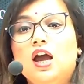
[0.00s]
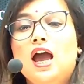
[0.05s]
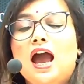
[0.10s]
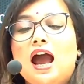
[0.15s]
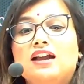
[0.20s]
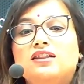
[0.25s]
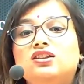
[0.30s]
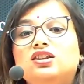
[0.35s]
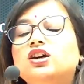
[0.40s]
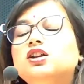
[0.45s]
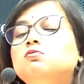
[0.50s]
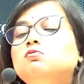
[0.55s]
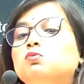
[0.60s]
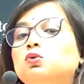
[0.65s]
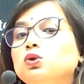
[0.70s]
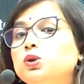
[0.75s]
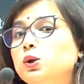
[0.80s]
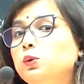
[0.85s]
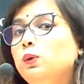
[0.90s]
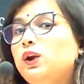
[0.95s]
and they are
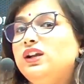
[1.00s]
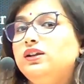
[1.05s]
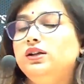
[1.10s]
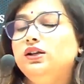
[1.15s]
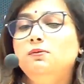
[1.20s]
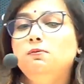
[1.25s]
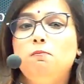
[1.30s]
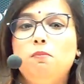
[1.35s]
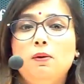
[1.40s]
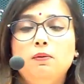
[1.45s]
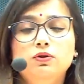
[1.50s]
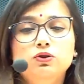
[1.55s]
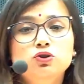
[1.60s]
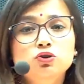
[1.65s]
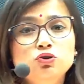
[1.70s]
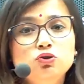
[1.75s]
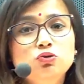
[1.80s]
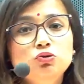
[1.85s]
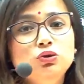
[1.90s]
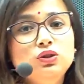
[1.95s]
motivated to
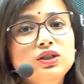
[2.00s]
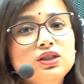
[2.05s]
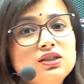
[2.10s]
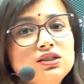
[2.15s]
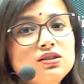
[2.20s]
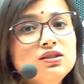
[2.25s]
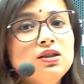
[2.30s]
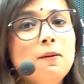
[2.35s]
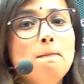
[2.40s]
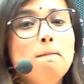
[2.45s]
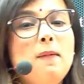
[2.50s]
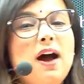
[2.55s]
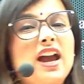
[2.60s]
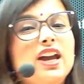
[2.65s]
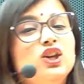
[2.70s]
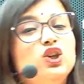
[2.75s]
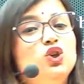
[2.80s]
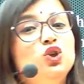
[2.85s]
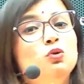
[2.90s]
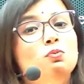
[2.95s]
do this by
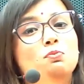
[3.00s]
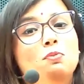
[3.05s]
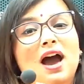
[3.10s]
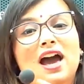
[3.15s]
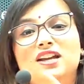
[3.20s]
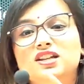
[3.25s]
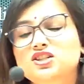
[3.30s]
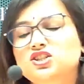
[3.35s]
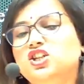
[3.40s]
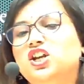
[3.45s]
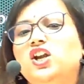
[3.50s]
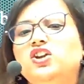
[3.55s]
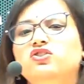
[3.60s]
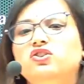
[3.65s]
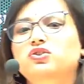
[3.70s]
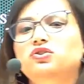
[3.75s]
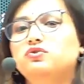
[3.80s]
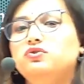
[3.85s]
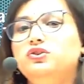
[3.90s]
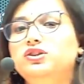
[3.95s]

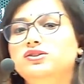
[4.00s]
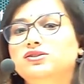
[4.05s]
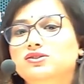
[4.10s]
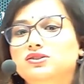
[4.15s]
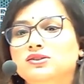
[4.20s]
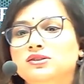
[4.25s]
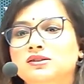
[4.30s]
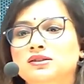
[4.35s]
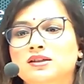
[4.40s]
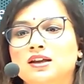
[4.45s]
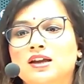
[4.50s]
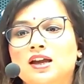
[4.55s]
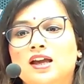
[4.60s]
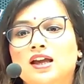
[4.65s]
humanitarian reasons.